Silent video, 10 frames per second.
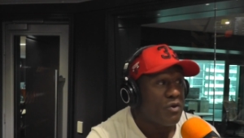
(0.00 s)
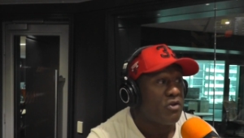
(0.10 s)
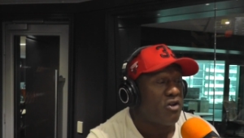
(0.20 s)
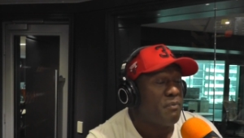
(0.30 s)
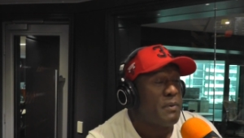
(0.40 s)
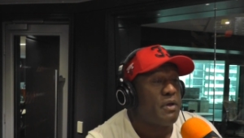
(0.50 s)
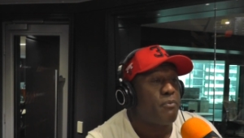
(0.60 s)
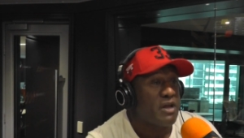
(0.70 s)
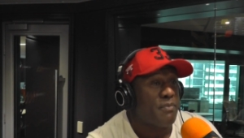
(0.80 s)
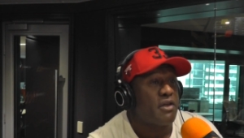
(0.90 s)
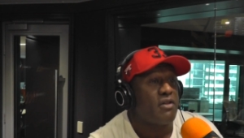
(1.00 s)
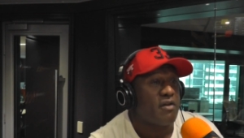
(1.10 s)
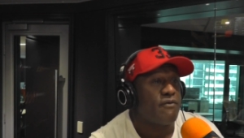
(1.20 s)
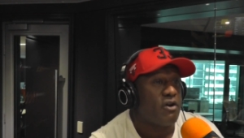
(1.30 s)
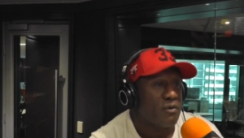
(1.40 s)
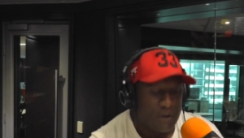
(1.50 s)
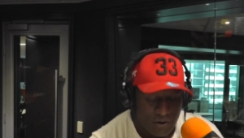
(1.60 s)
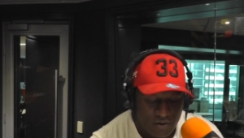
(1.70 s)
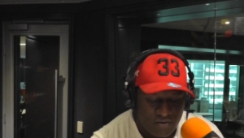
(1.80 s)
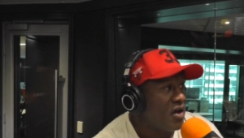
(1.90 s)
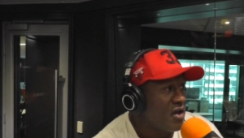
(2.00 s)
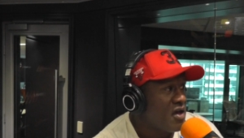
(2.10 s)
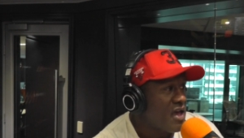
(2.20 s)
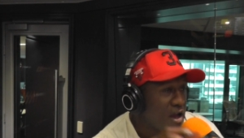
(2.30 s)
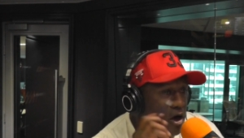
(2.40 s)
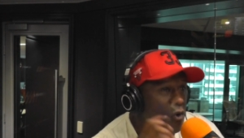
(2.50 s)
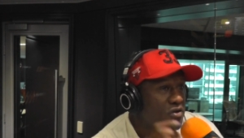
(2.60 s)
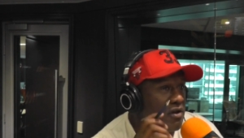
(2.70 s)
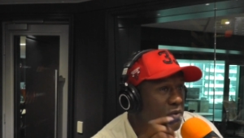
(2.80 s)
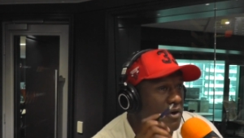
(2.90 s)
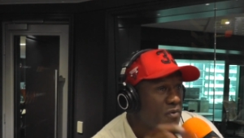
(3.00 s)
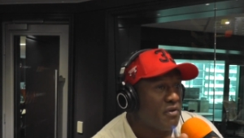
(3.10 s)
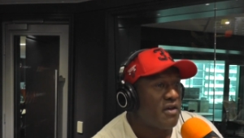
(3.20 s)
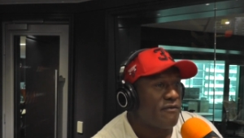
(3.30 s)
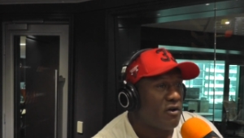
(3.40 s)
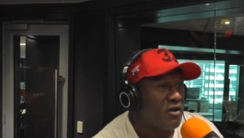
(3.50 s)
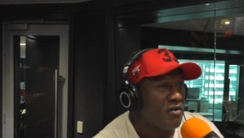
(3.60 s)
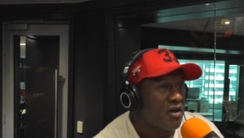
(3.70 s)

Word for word: There was a lot of people that were pretty upset on that flight, to be honest, and I wasn't even supposed to be on that flight.